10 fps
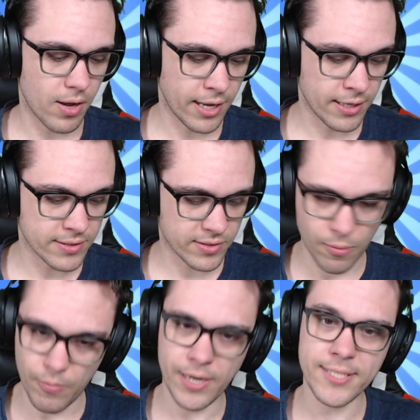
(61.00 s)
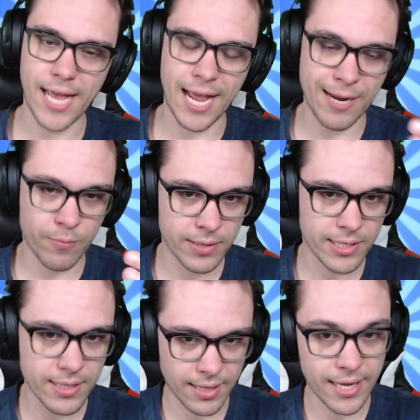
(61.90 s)
in some ways, I really
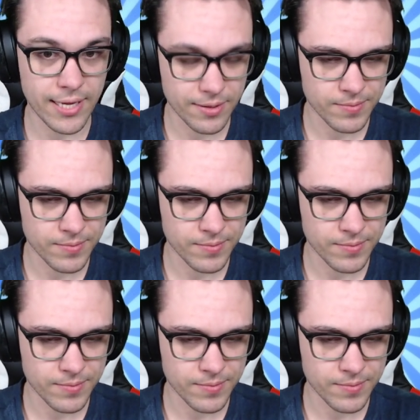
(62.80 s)
like